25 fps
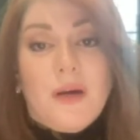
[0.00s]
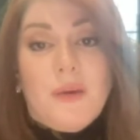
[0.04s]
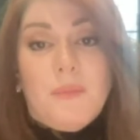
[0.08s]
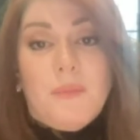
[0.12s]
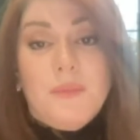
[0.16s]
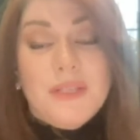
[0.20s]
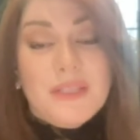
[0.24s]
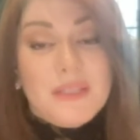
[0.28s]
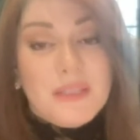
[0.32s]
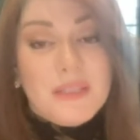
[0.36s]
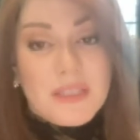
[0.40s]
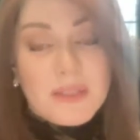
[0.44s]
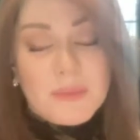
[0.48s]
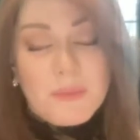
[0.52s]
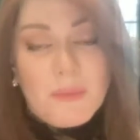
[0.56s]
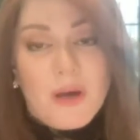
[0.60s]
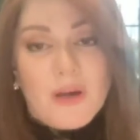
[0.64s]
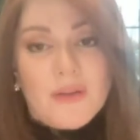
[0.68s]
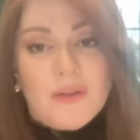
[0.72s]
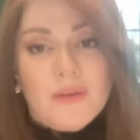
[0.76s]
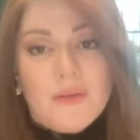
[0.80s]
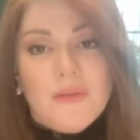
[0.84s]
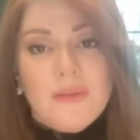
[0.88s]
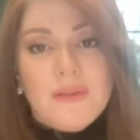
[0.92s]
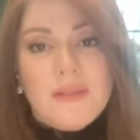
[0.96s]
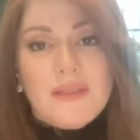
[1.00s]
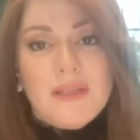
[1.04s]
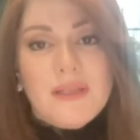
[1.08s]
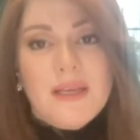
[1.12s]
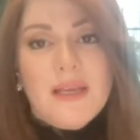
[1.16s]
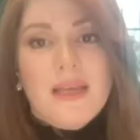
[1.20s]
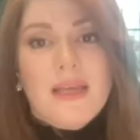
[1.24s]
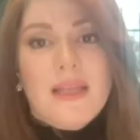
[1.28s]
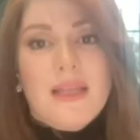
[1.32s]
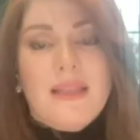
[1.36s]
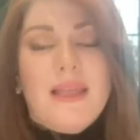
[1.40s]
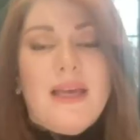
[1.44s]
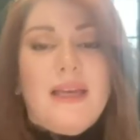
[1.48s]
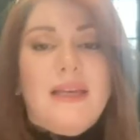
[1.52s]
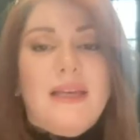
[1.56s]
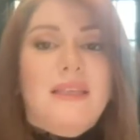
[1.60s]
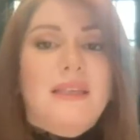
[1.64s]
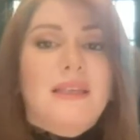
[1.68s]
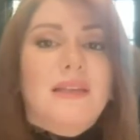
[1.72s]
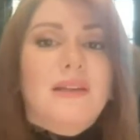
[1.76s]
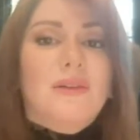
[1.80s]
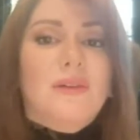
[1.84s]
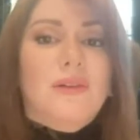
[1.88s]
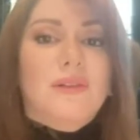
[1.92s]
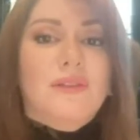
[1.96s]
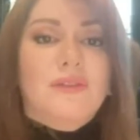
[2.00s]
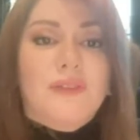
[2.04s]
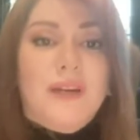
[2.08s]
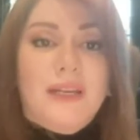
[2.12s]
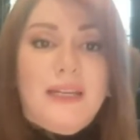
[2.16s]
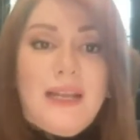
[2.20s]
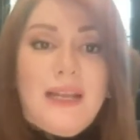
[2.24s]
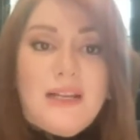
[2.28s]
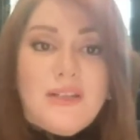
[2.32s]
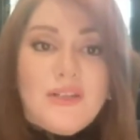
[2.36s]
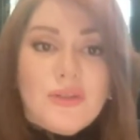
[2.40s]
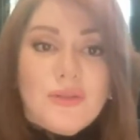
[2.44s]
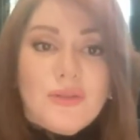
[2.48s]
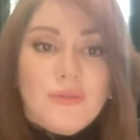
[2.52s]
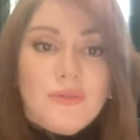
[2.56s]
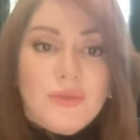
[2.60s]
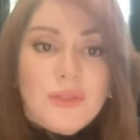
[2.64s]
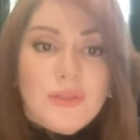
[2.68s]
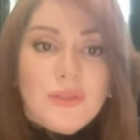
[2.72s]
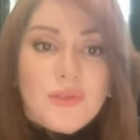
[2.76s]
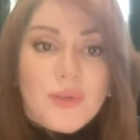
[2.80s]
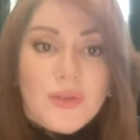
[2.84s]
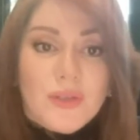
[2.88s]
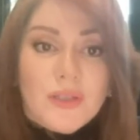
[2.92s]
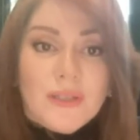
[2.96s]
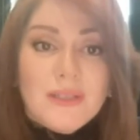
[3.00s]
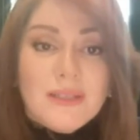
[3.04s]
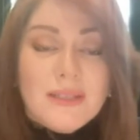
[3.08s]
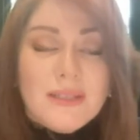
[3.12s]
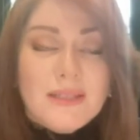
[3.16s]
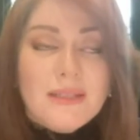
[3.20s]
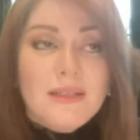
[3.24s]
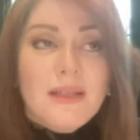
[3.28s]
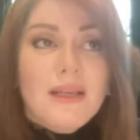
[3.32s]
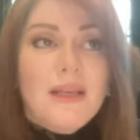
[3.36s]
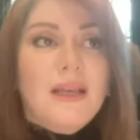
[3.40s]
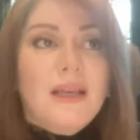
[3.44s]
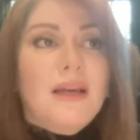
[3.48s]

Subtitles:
business models that yield financial returns